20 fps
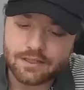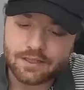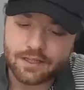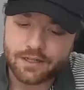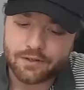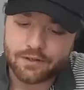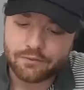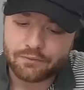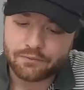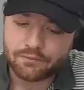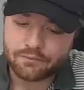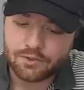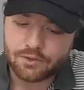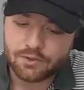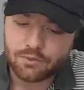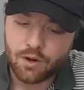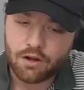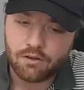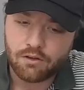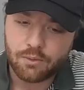to kind of
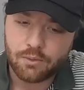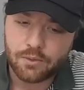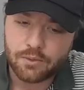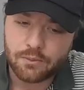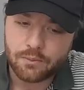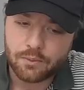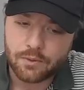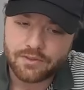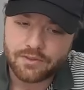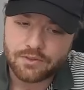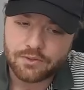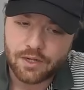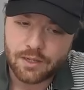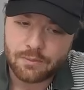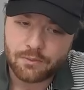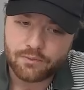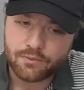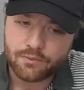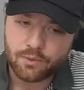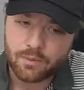swallow with a
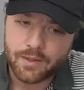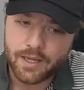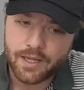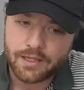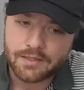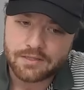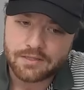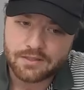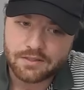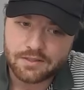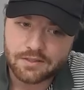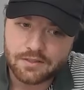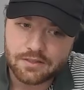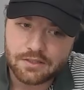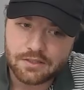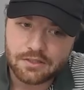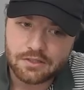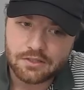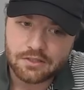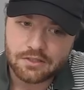scramble format is
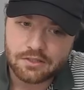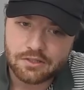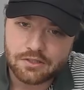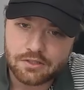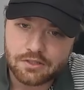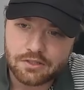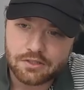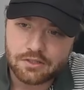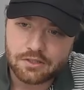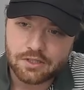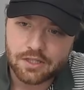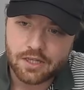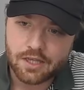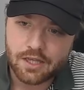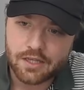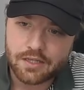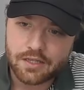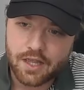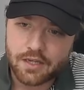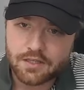
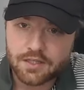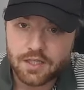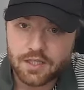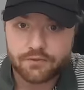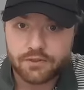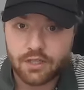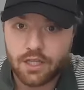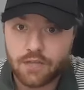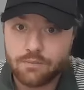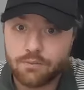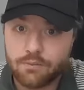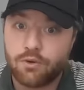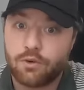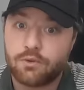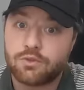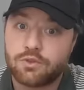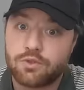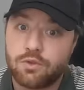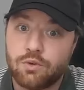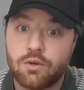it's tough to keep your
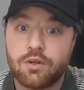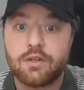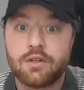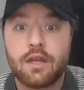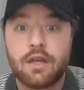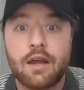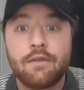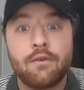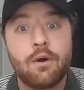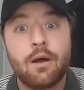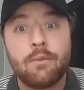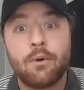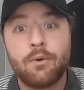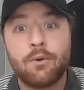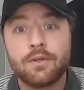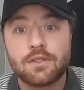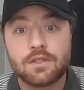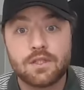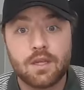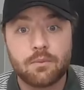own score. And I'm
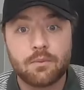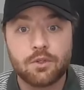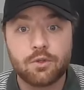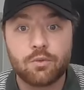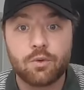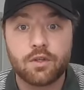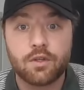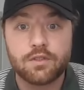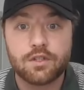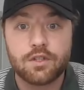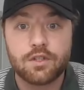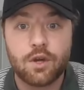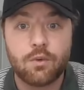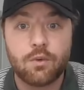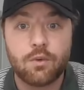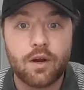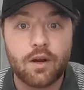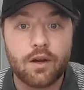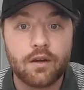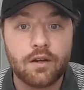always someone who wants to
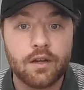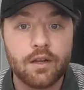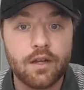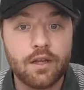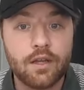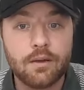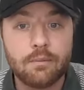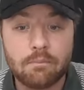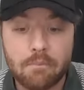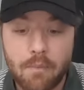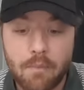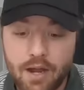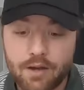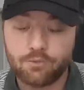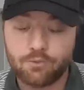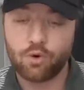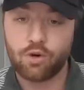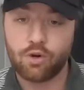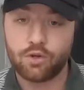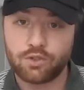know where my
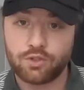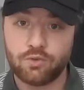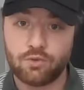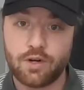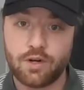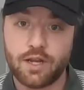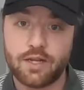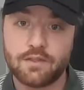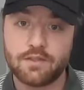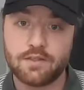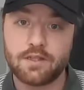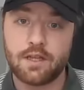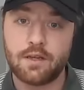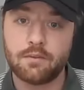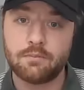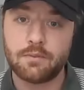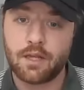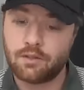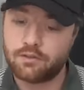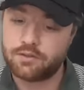raw score ends
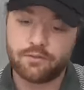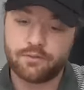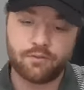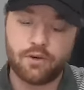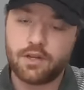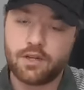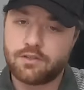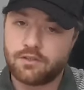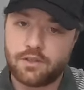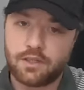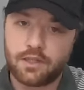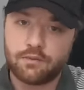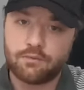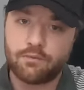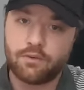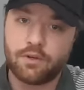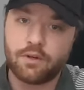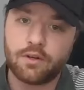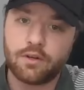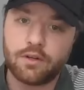up, not only for entering it
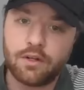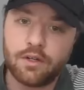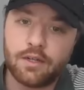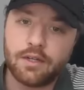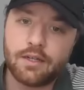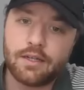for,